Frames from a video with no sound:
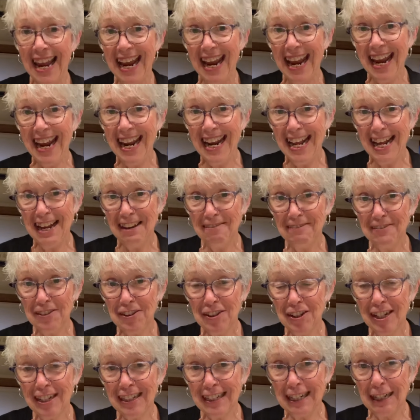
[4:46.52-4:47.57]
And
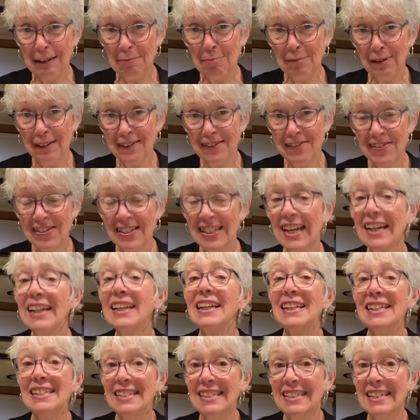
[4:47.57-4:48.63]
after a couple of
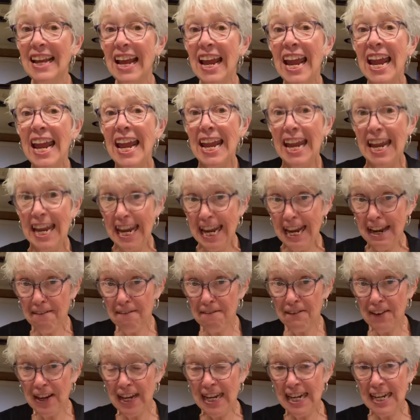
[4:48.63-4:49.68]
seconds,
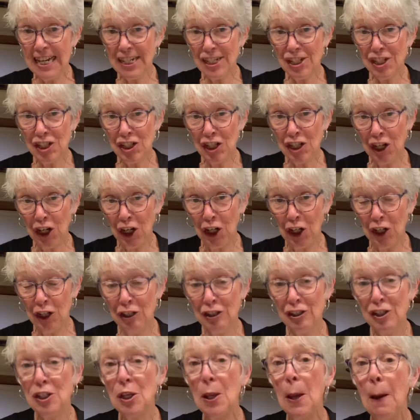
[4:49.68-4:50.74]
if it
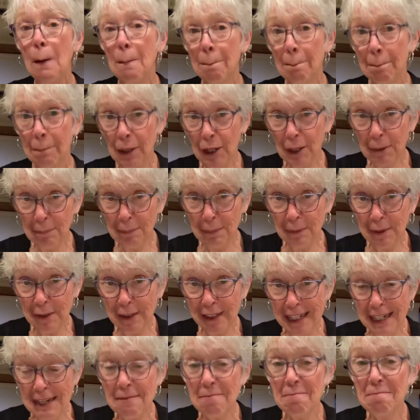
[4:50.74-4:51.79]
turns purple,
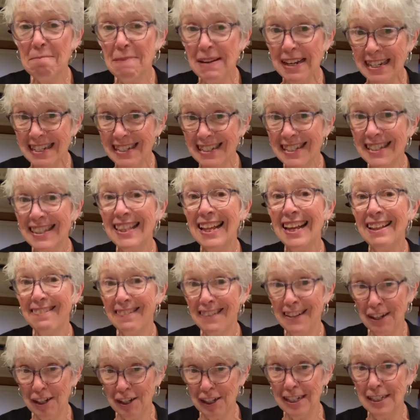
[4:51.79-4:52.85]
it means that
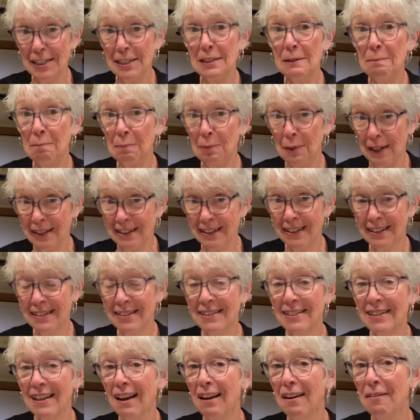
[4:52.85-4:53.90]
there is the
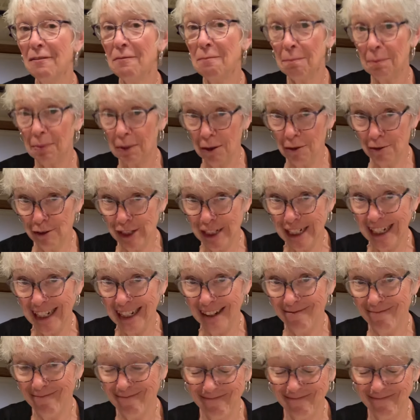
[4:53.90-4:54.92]
presence of protein